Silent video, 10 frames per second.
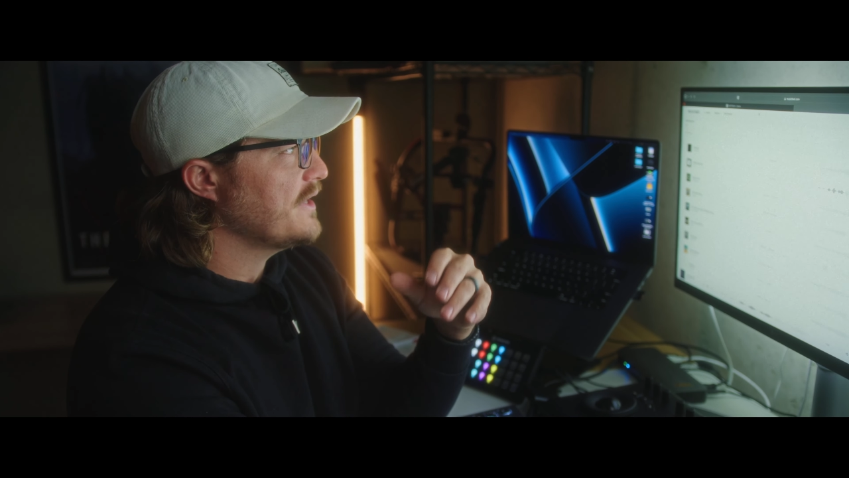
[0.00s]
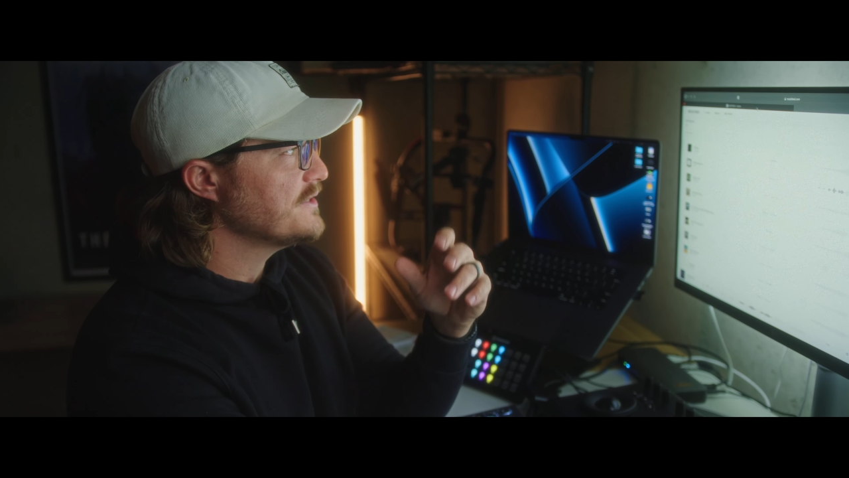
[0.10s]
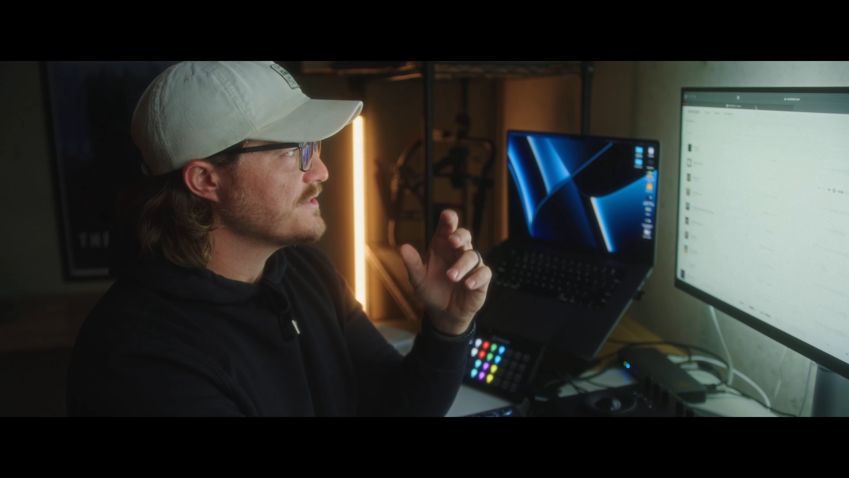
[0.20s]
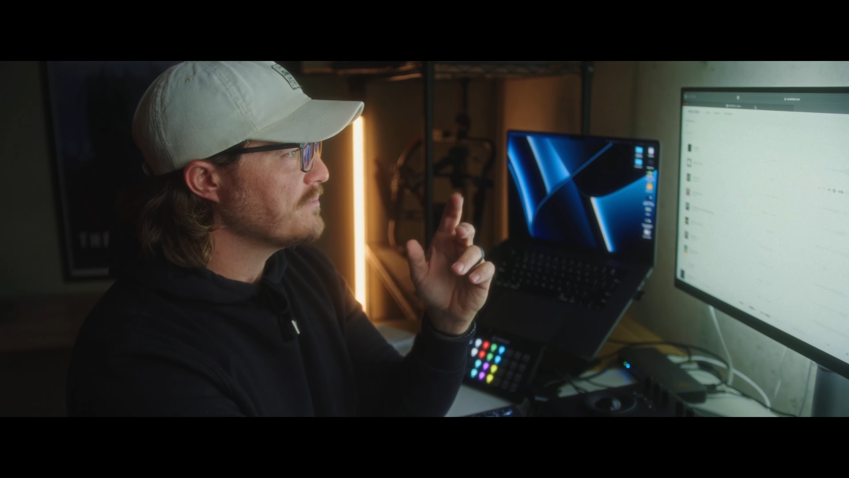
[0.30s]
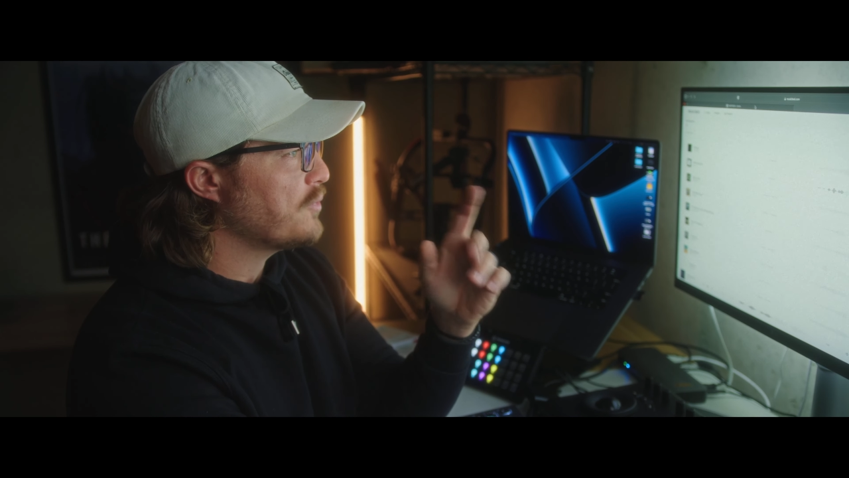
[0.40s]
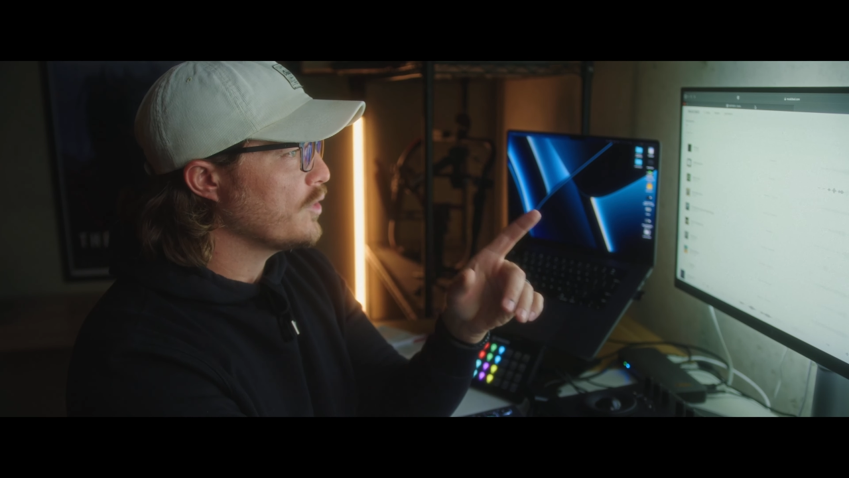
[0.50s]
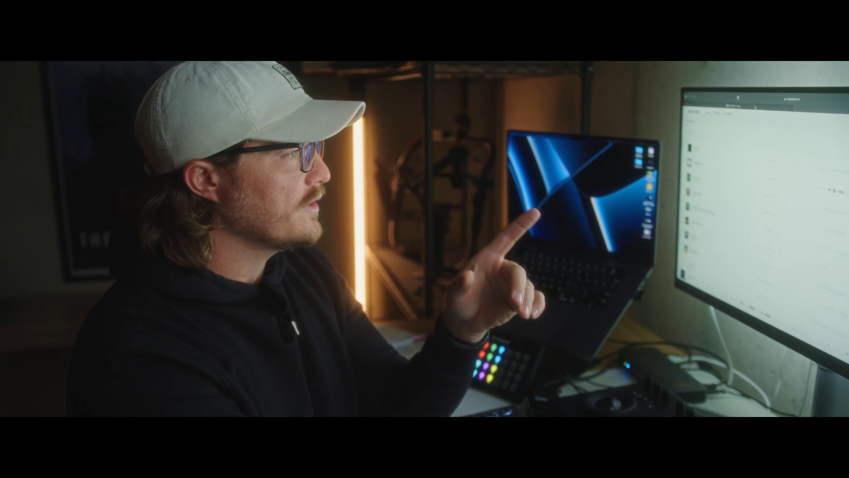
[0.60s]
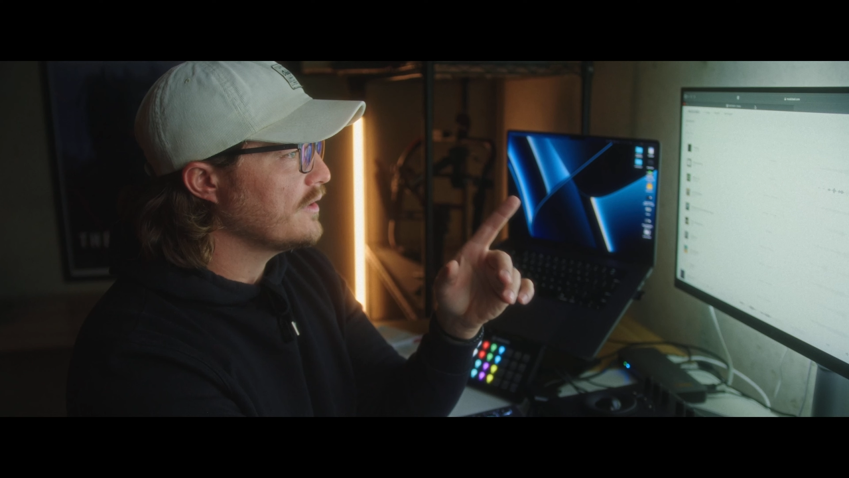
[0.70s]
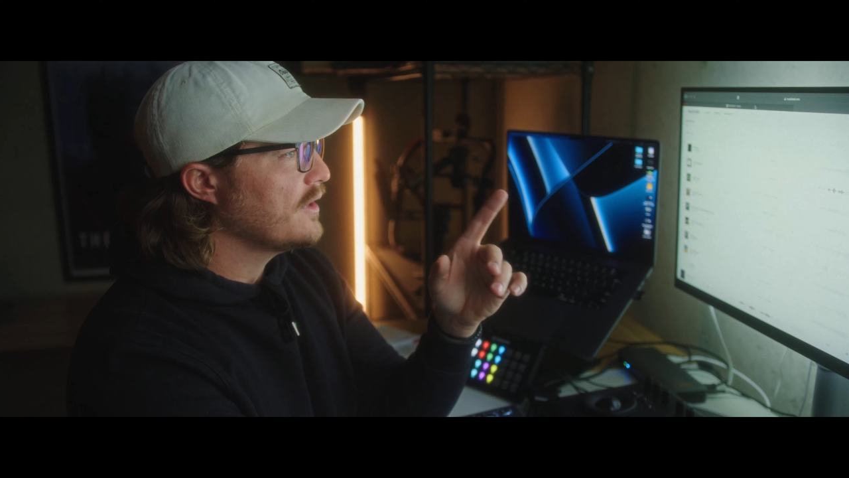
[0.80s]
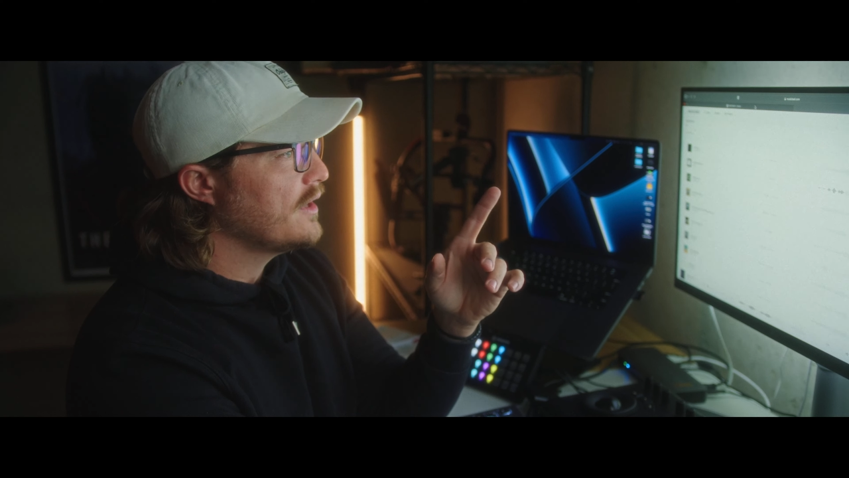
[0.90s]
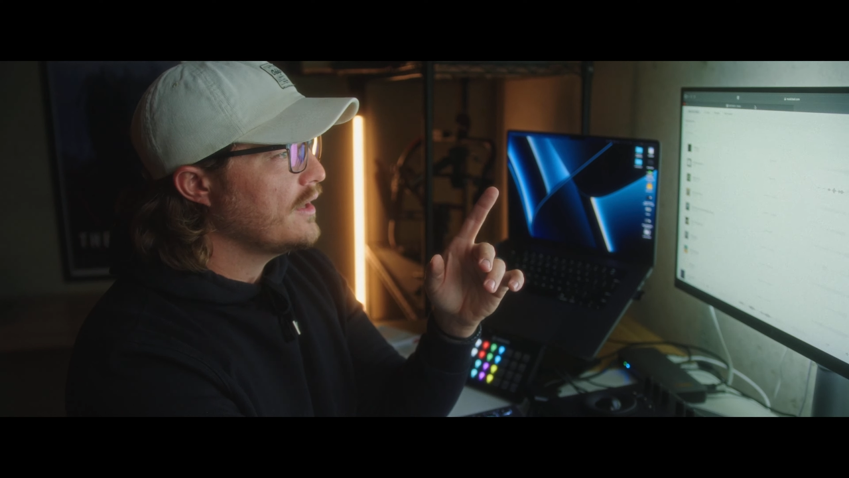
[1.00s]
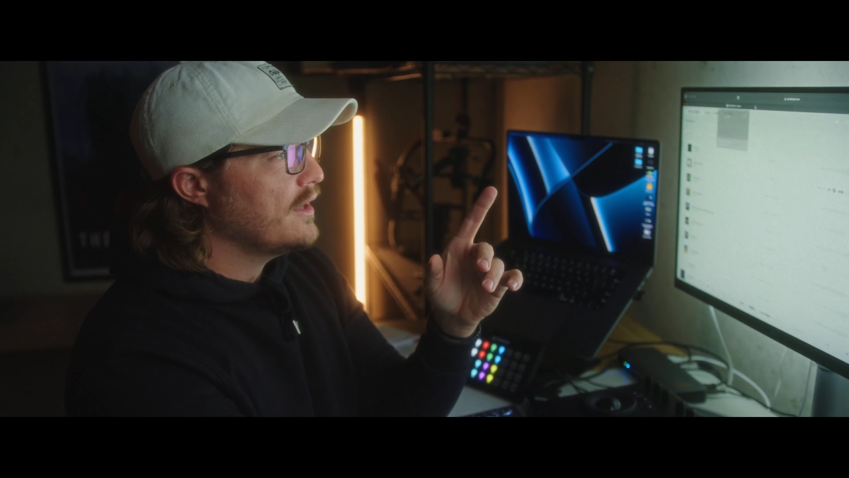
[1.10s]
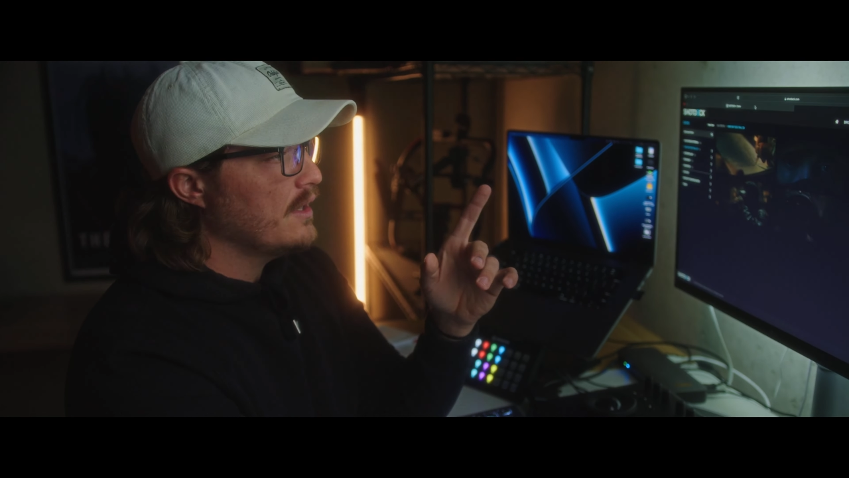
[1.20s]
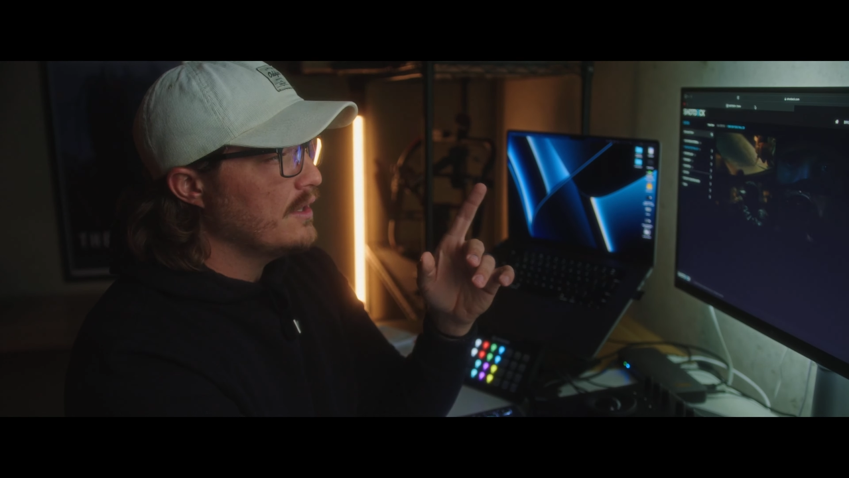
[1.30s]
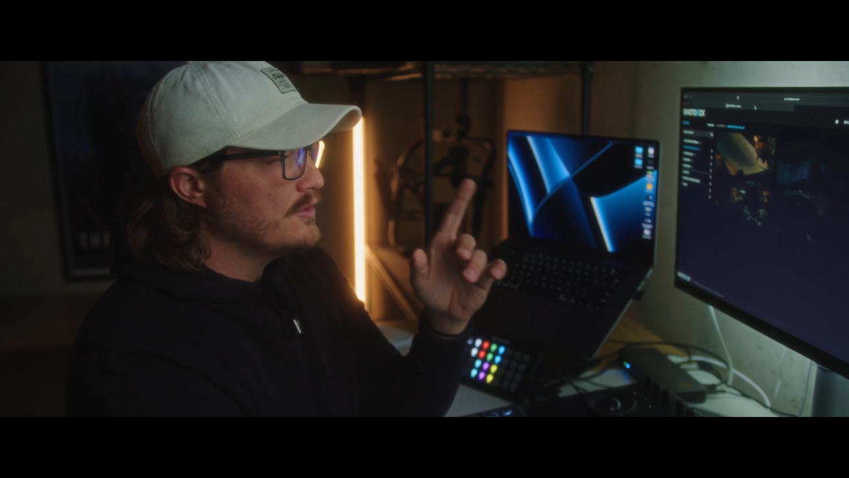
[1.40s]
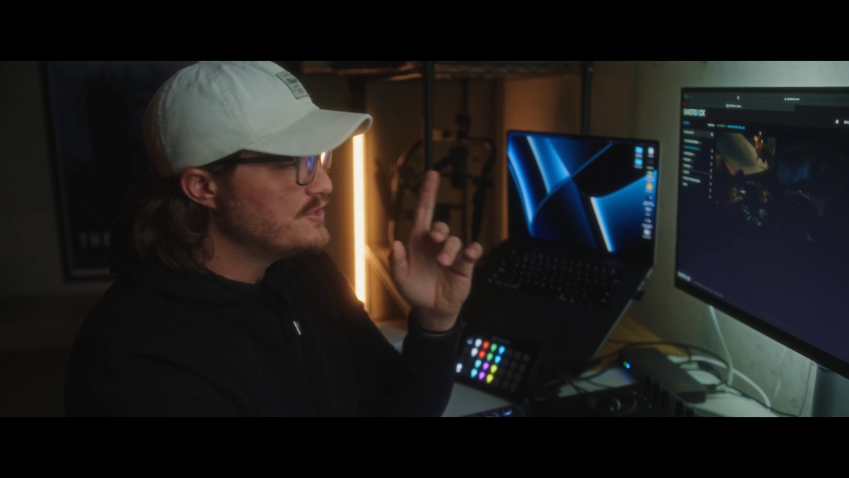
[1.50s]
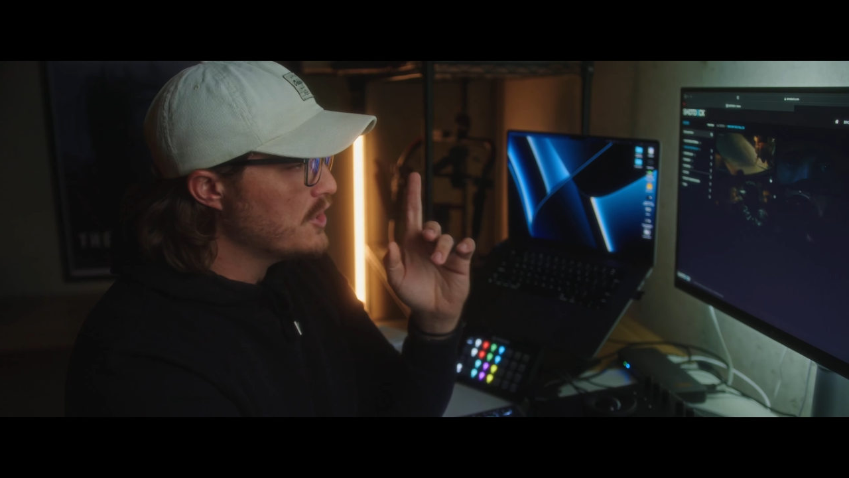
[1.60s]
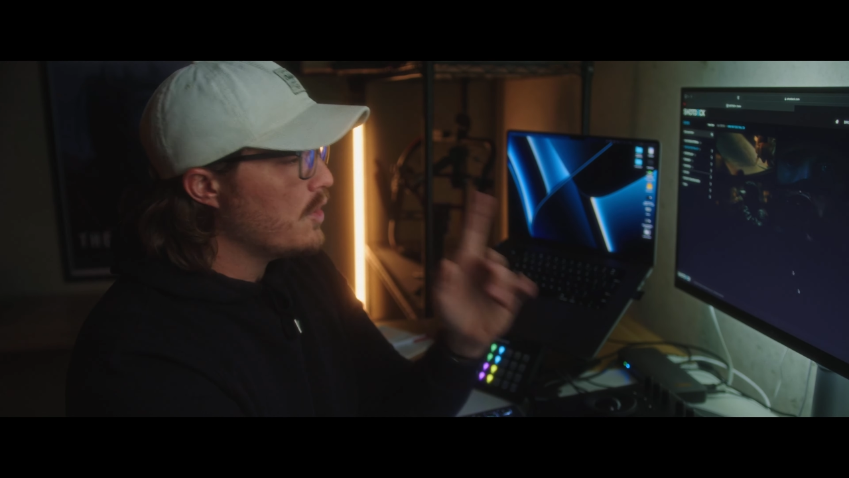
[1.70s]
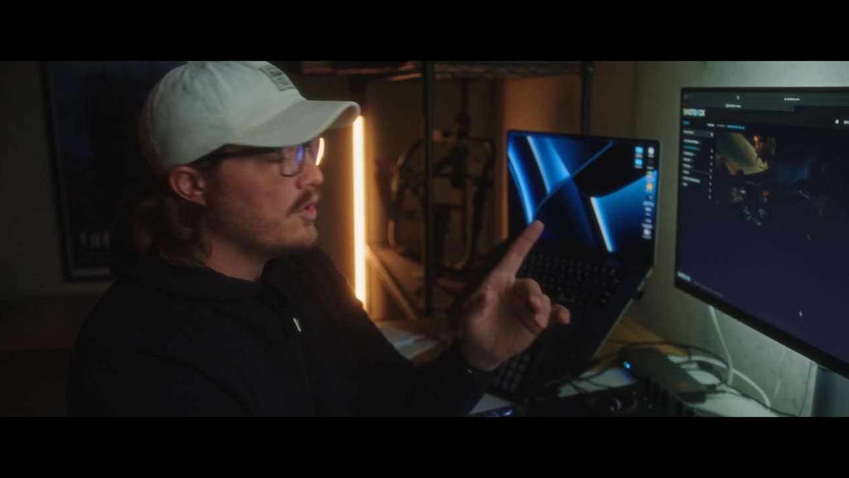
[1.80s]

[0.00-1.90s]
is important. Don't